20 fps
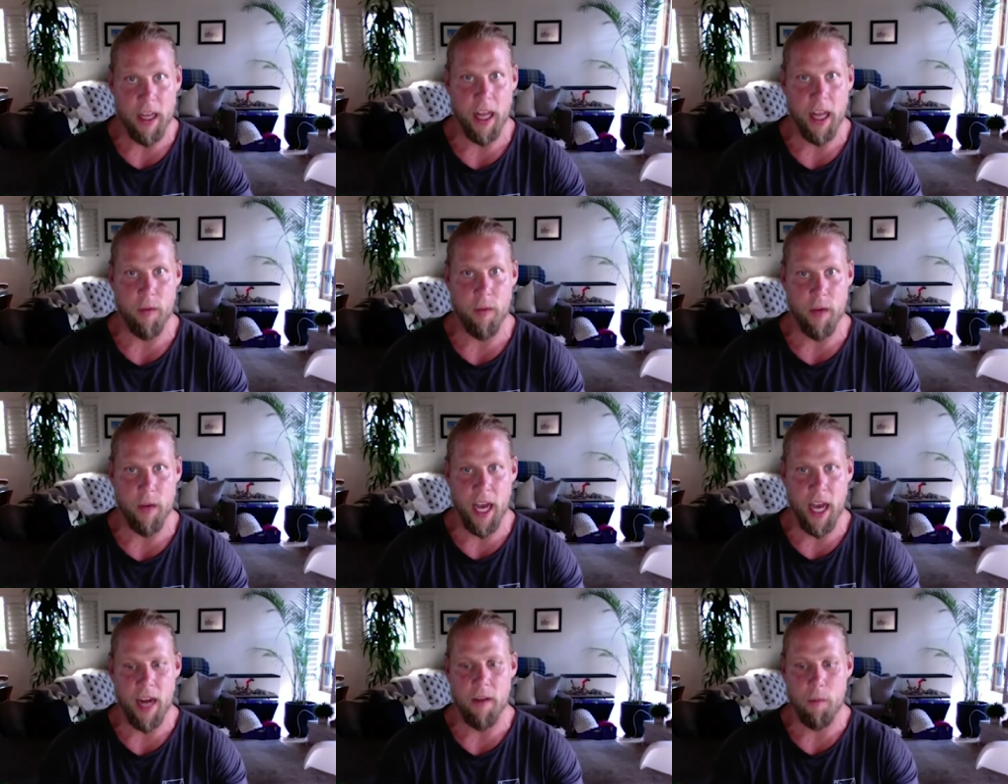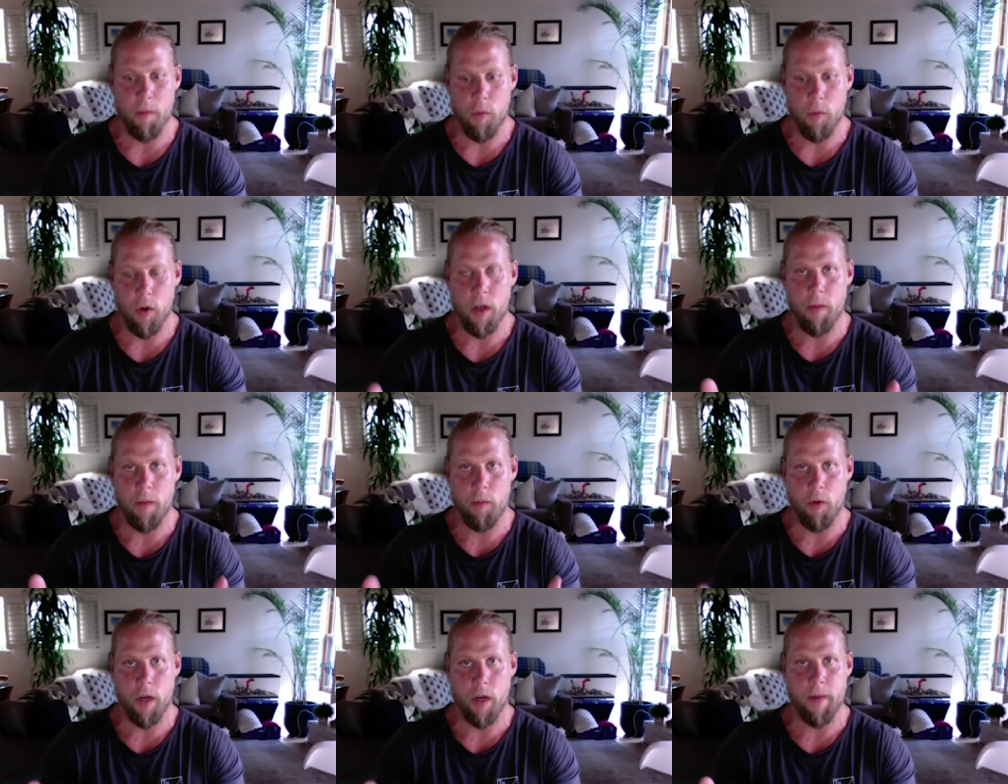Like we got to
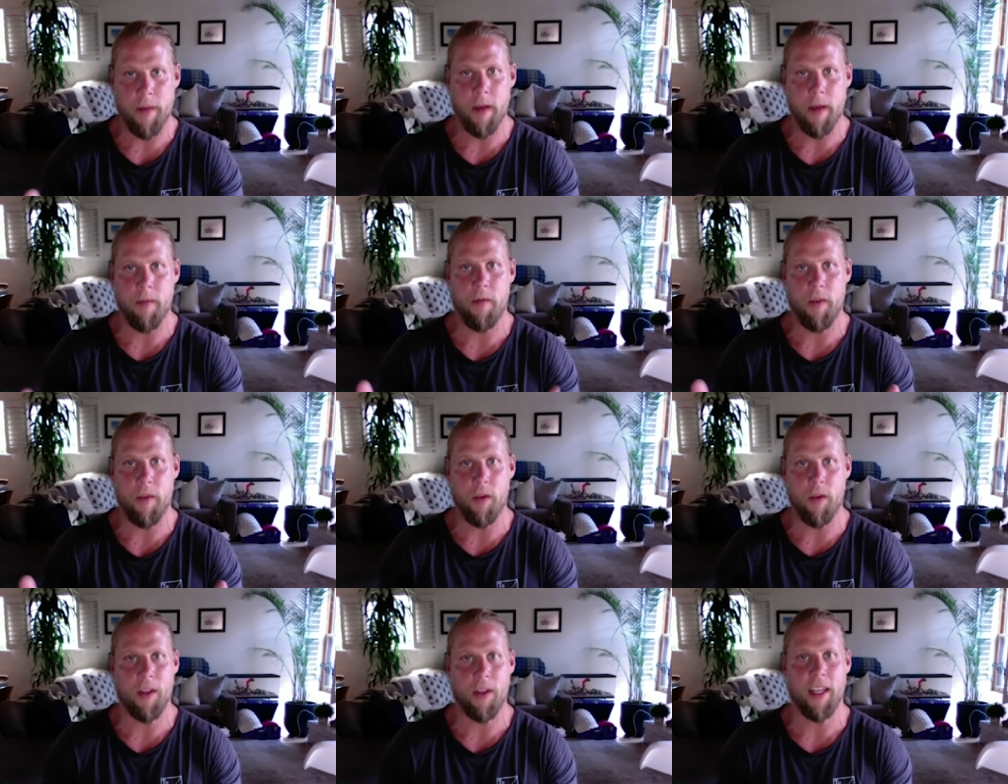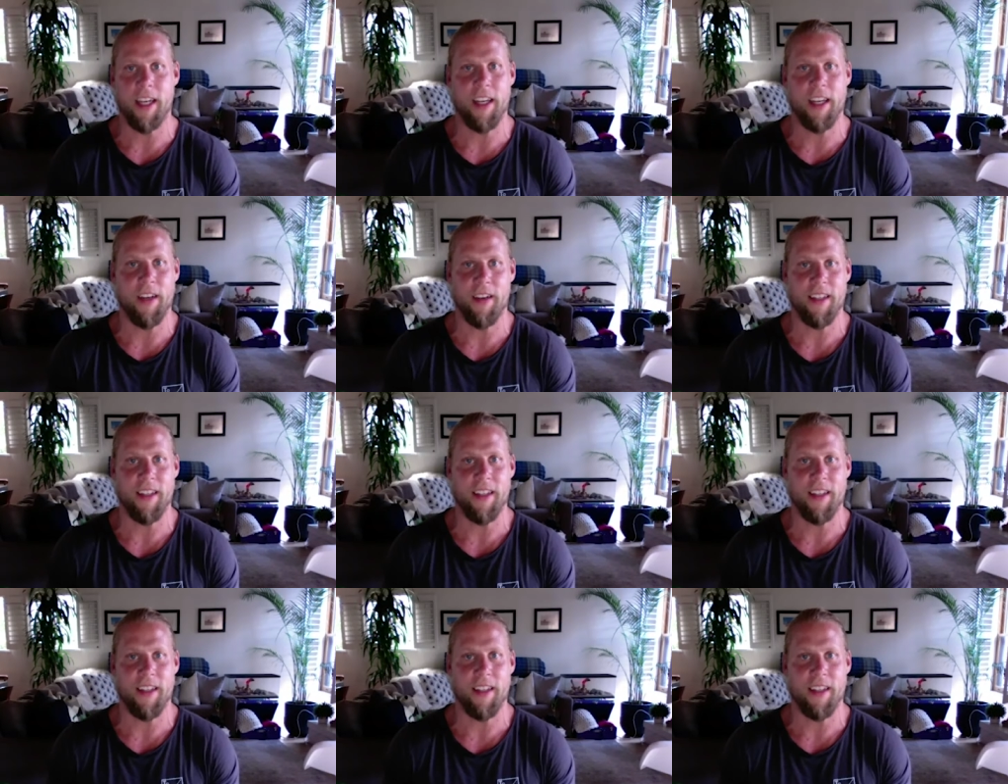put premium fuel in you.